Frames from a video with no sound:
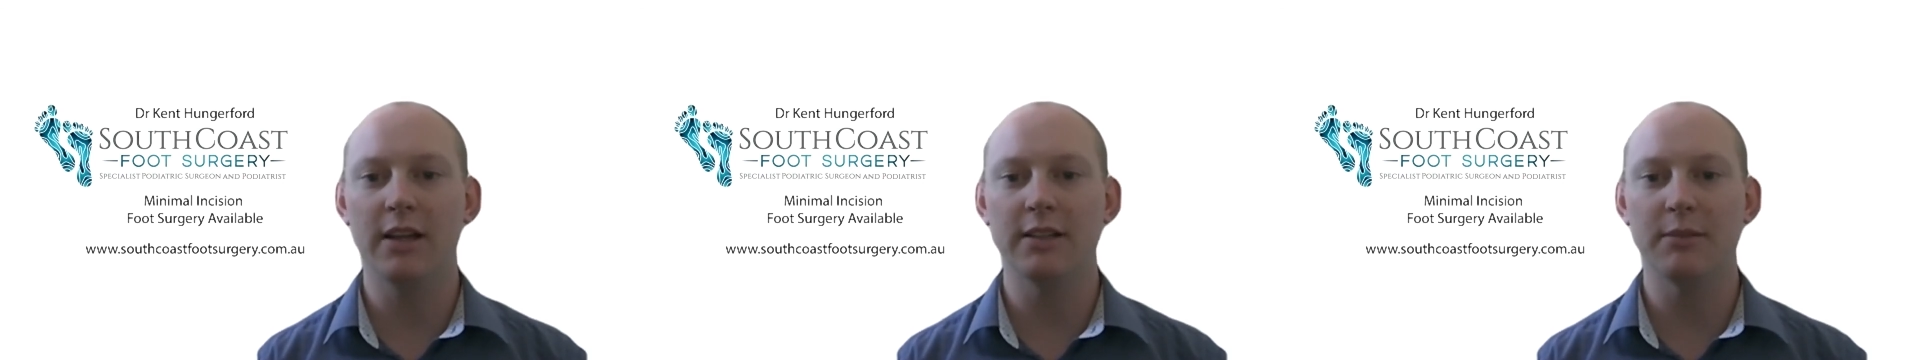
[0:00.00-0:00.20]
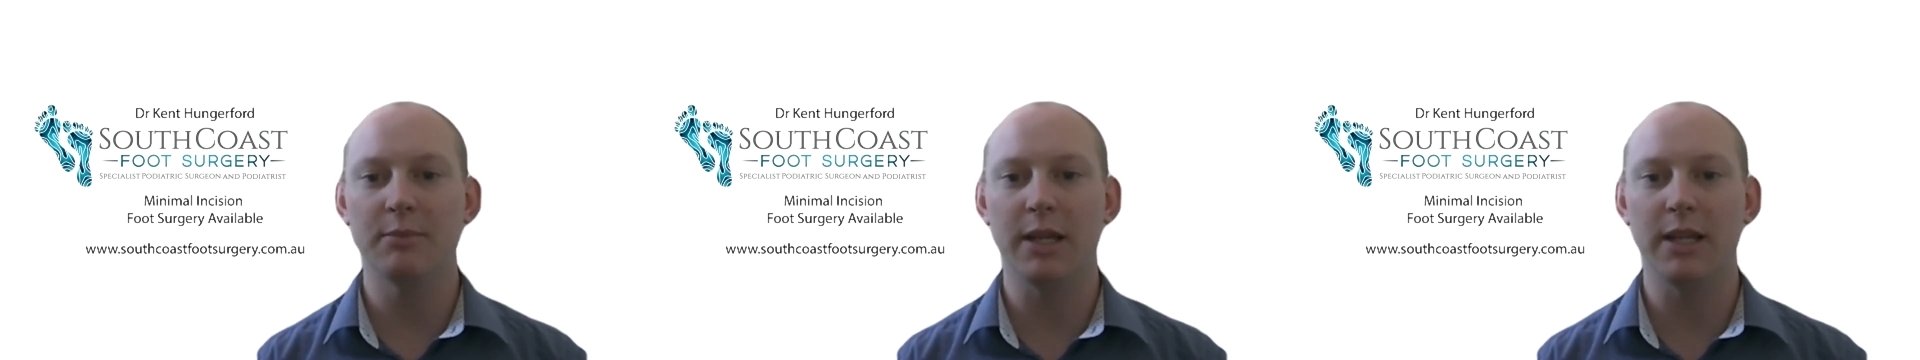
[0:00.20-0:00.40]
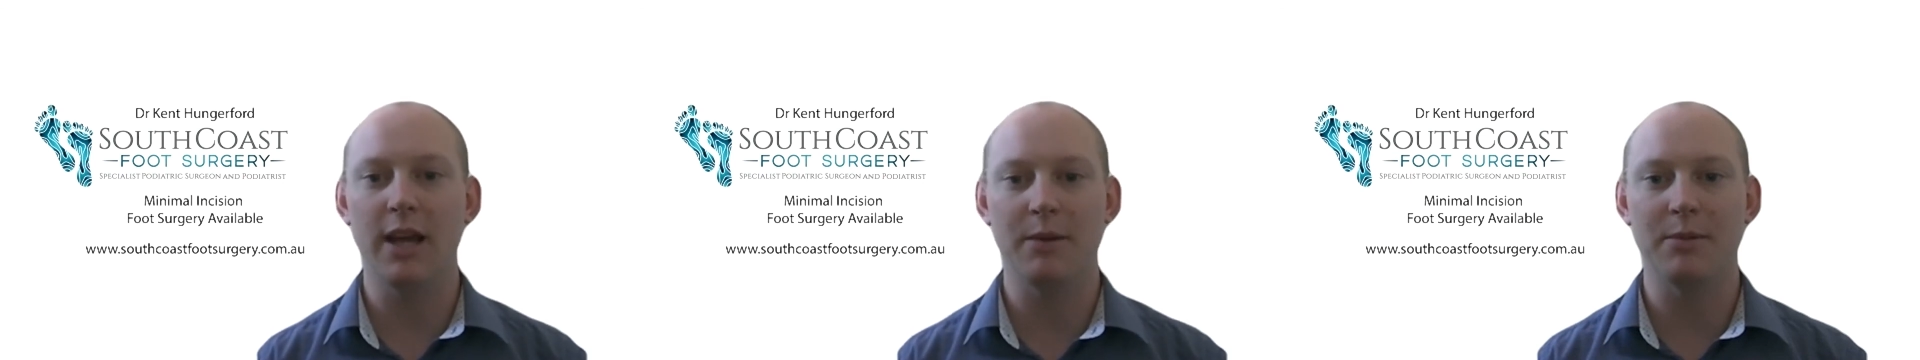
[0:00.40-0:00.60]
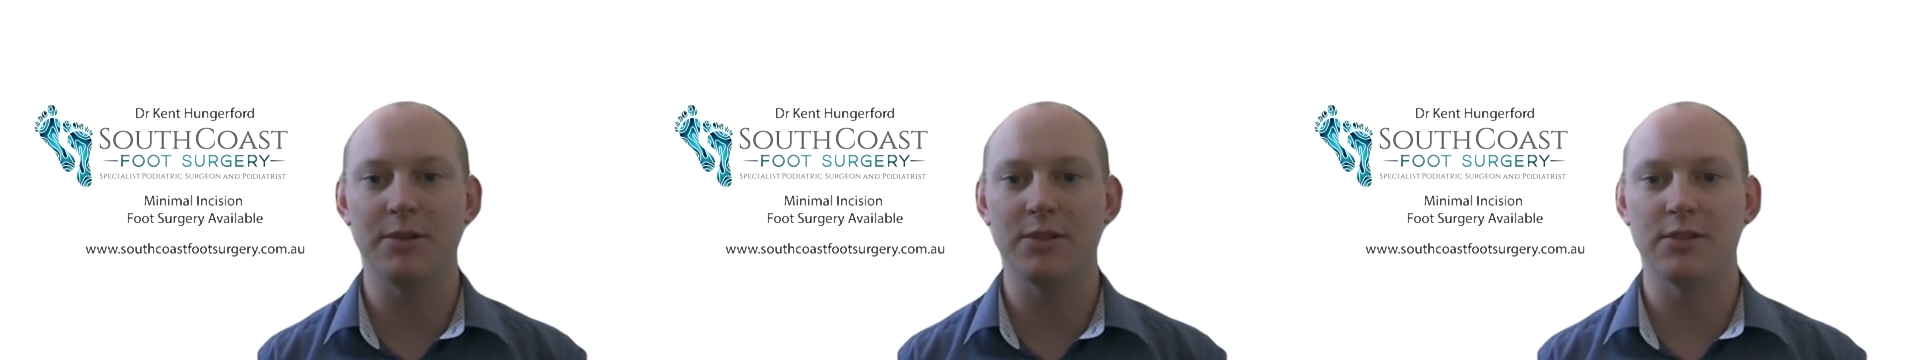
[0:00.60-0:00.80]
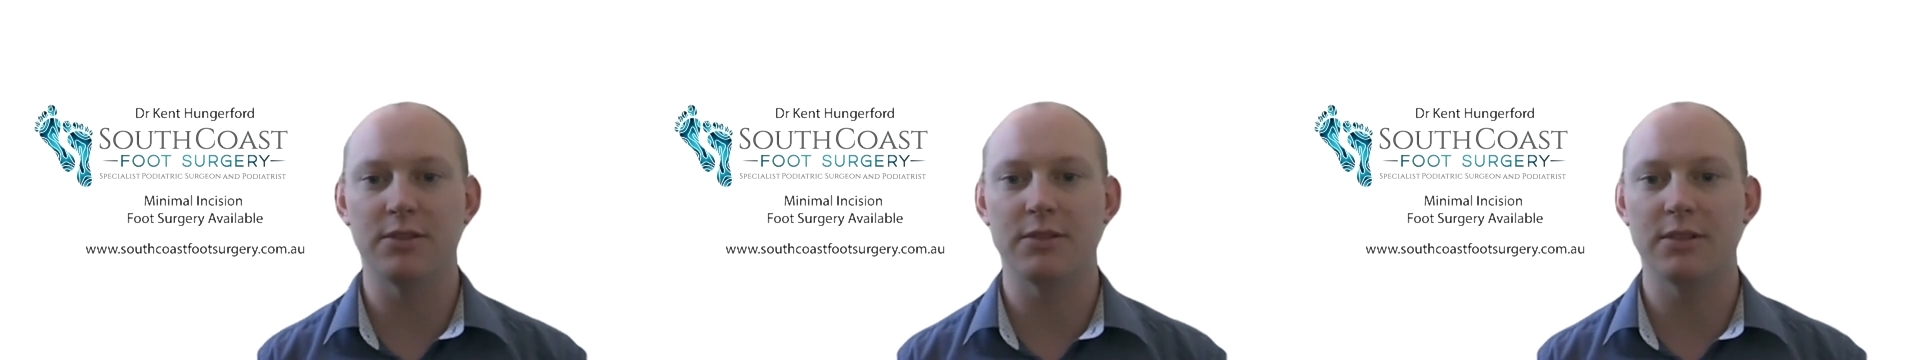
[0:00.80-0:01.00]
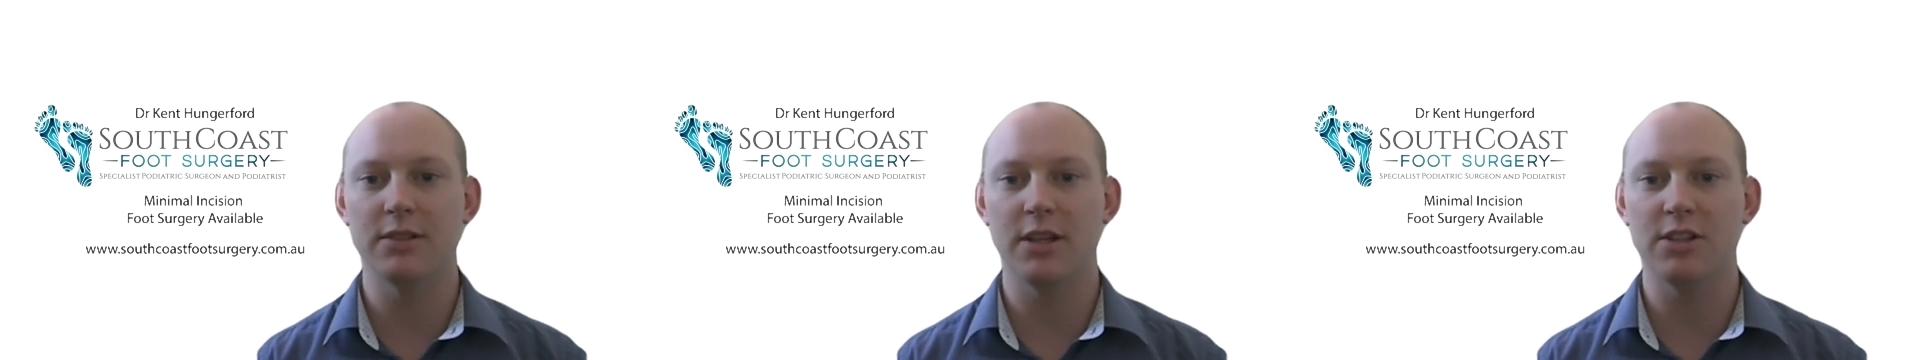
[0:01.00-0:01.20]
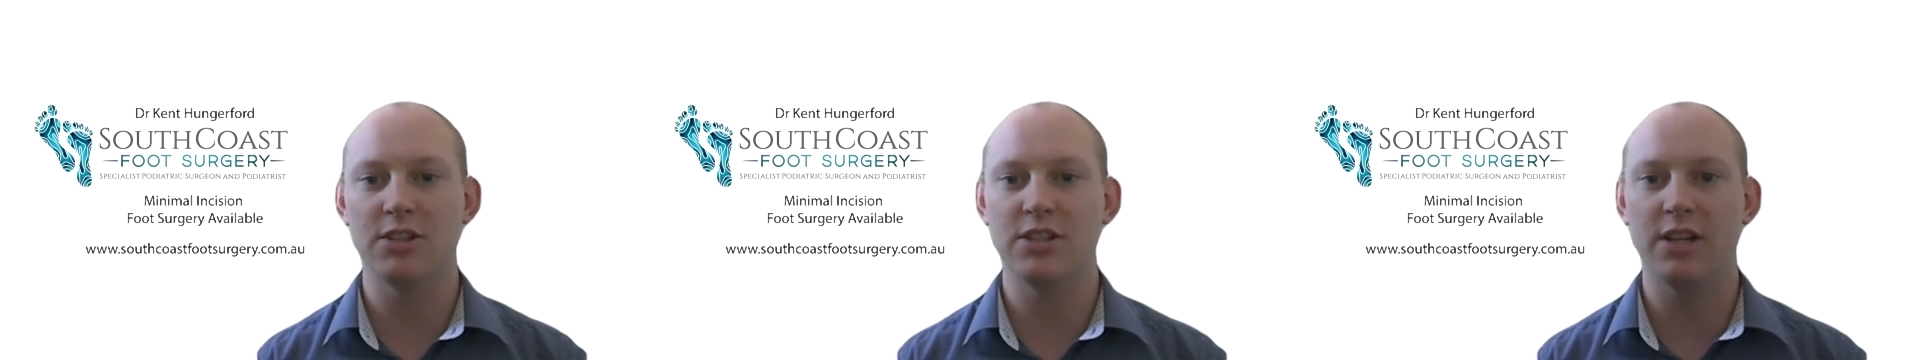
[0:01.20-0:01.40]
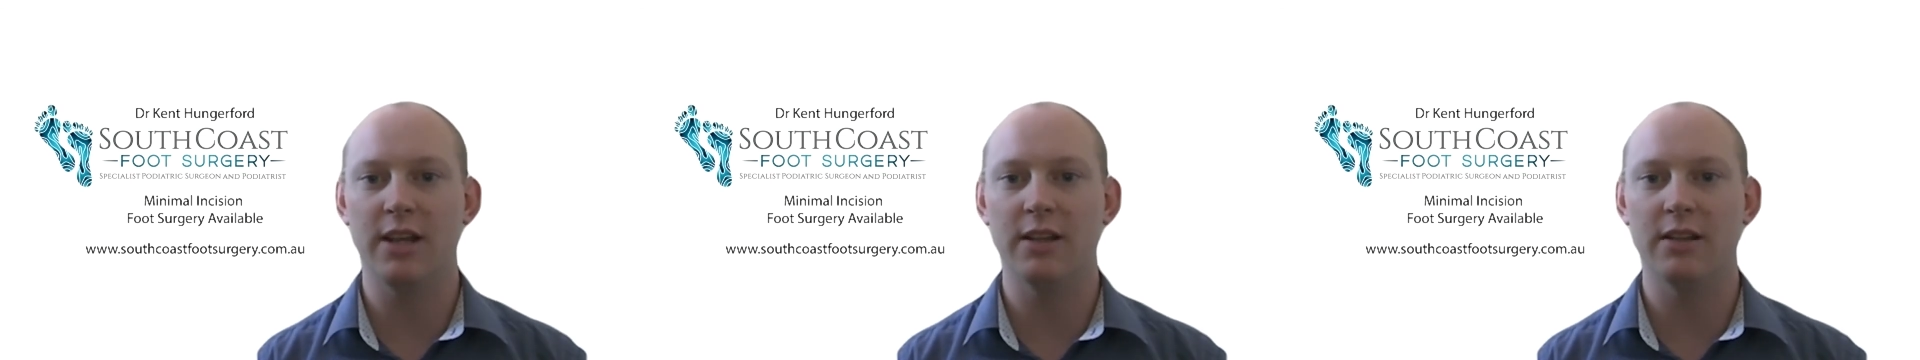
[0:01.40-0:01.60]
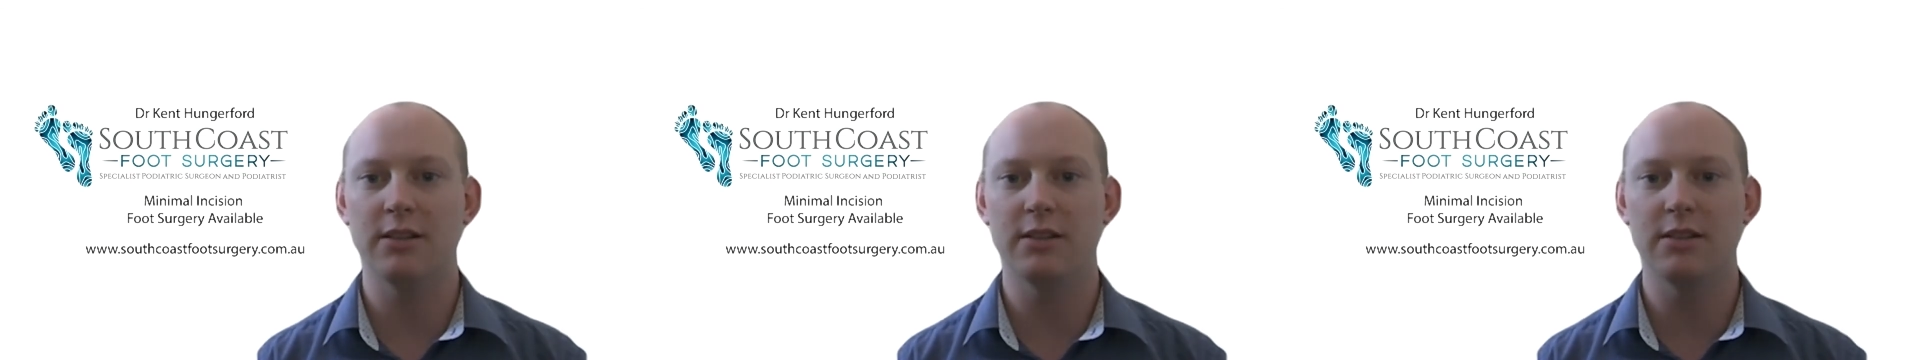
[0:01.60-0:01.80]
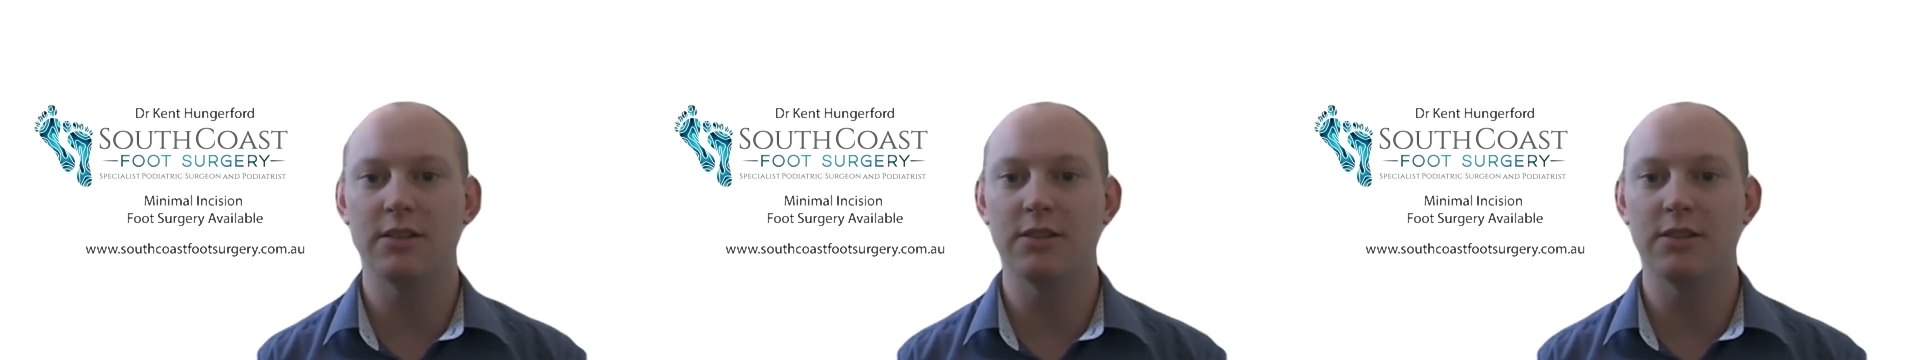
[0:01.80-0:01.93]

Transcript: being able to share